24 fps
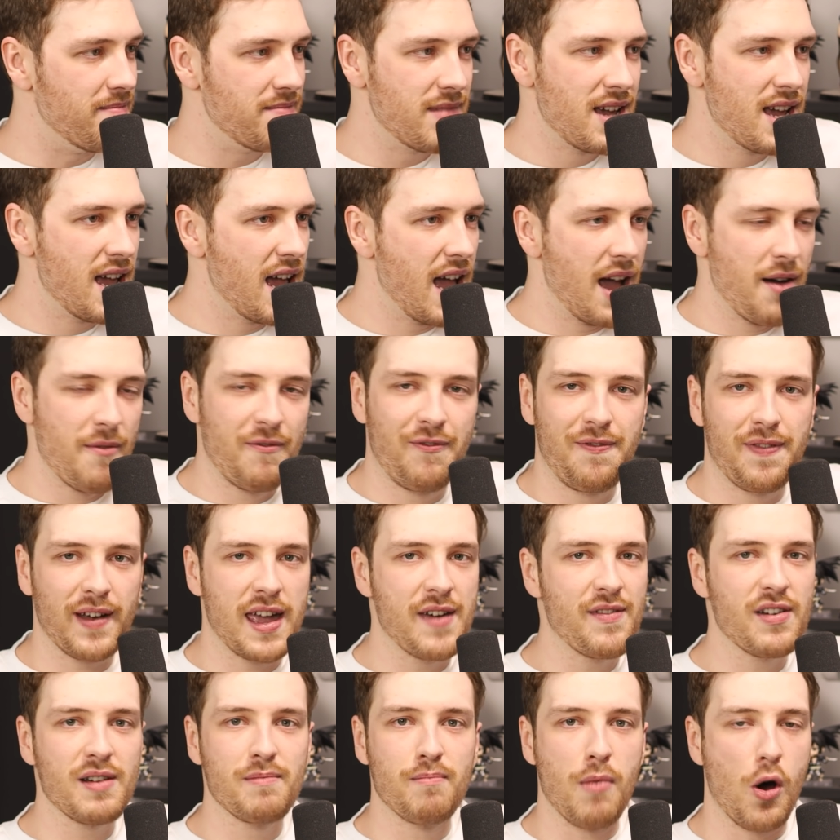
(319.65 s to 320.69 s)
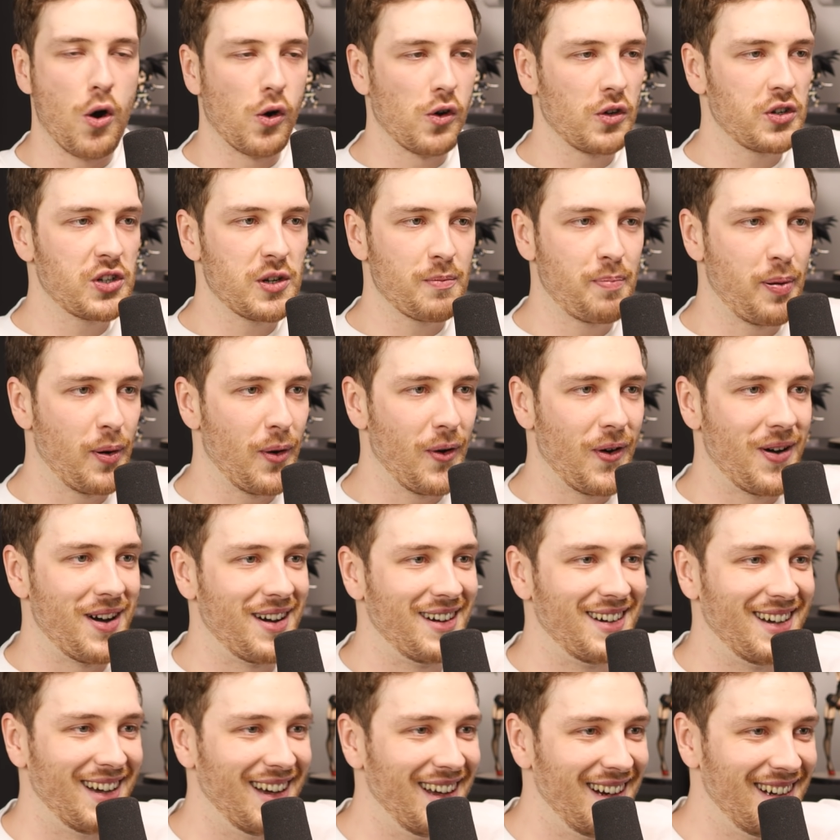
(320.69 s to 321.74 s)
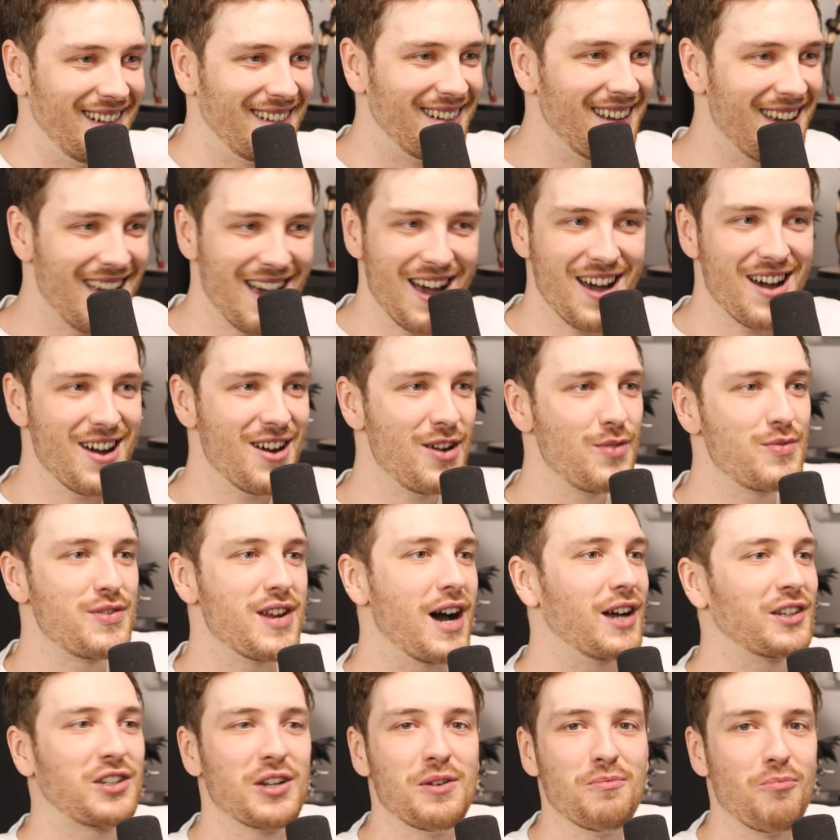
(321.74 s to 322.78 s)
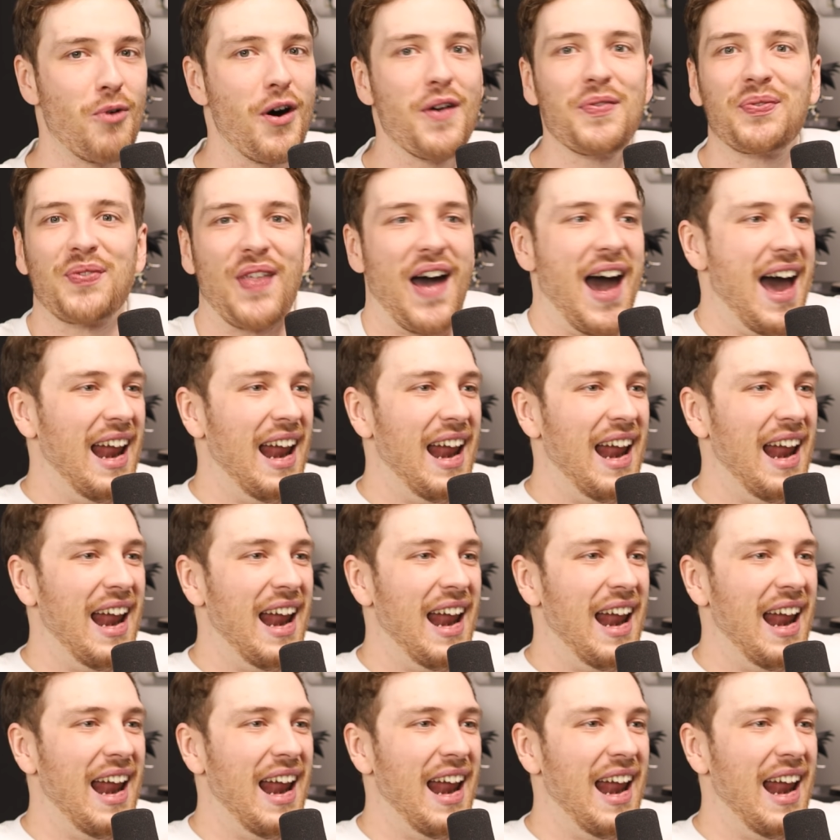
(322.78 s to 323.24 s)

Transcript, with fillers: Yeah, yeah. Giving moral support. Who doesn't want